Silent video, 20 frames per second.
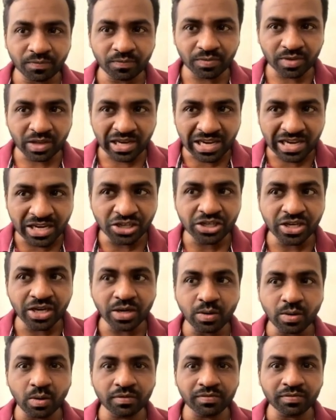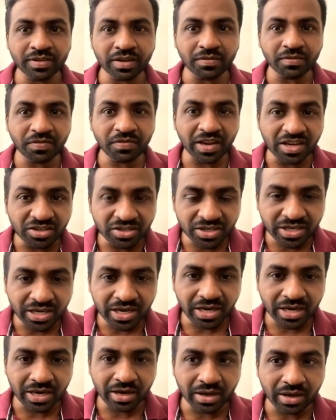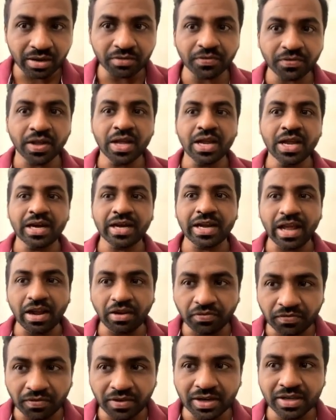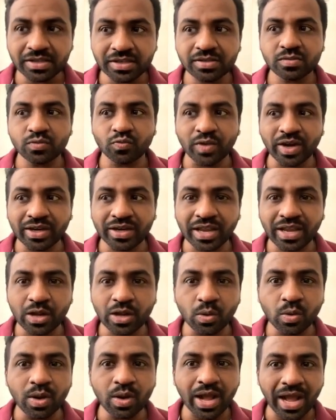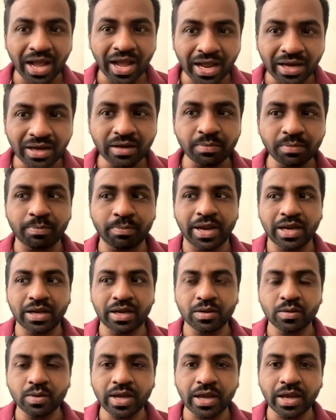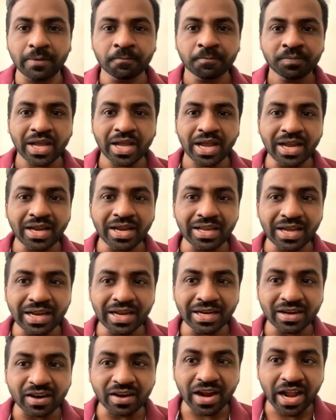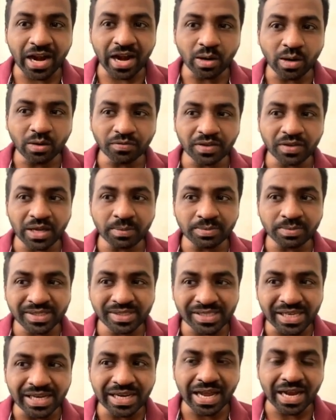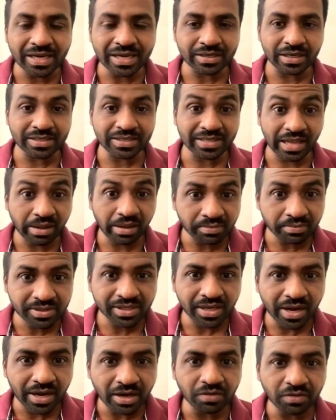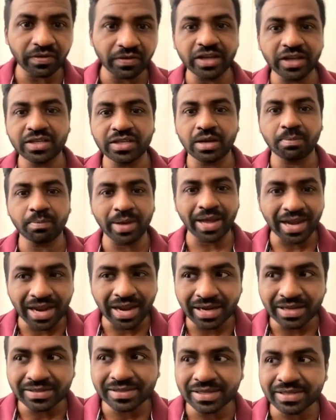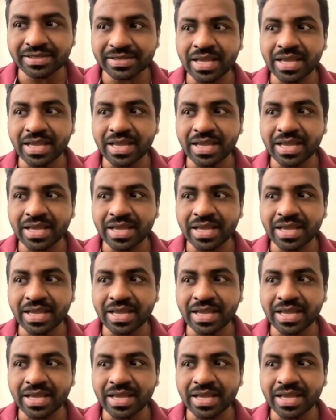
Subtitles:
lesion of the facial nerve, deafness, vertigo and pain. Okay, and a triad of ipsilateral same side facial paralysis,